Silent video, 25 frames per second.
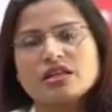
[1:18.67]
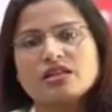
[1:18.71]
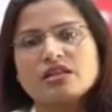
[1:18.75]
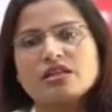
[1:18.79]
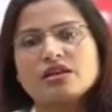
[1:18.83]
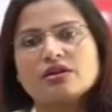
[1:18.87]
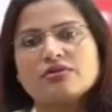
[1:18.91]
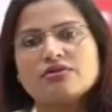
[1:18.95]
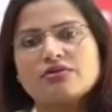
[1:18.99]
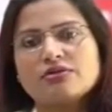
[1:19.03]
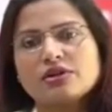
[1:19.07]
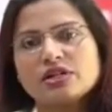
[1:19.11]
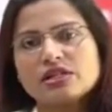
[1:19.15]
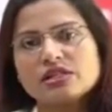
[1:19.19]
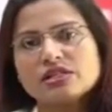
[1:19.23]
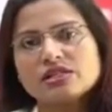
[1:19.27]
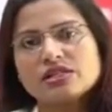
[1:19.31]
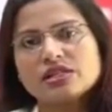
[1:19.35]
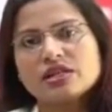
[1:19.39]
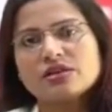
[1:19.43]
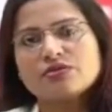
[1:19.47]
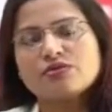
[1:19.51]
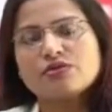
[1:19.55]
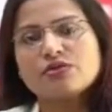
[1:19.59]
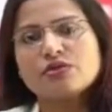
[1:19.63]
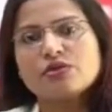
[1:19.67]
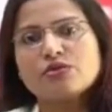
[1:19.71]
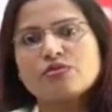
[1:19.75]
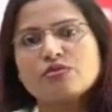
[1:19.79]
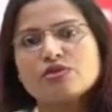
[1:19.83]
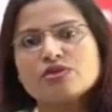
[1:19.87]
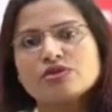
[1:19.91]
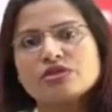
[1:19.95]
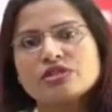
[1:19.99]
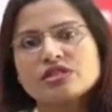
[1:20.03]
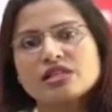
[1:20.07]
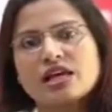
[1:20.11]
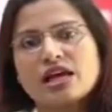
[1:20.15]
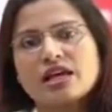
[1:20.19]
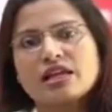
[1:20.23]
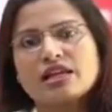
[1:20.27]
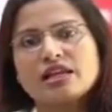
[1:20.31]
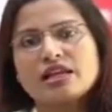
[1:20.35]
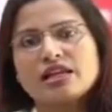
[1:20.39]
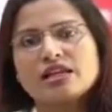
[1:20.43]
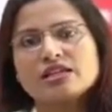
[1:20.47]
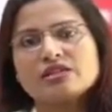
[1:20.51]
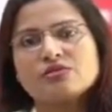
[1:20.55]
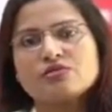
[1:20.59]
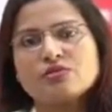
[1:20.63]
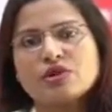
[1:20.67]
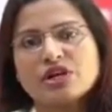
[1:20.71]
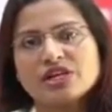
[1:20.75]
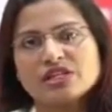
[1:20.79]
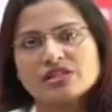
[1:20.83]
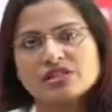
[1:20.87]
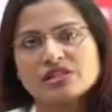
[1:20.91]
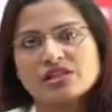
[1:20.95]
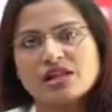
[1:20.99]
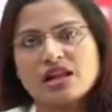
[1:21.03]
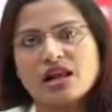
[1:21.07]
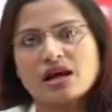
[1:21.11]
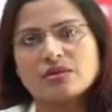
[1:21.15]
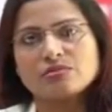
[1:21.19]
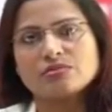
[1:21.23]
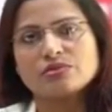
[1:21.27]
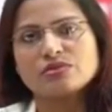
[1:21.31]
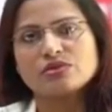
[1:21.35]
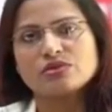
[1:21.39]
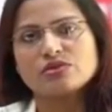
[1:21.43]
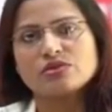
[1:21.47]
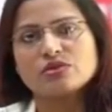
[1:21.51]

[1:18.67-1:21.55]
The first and foremost sign is breast lump.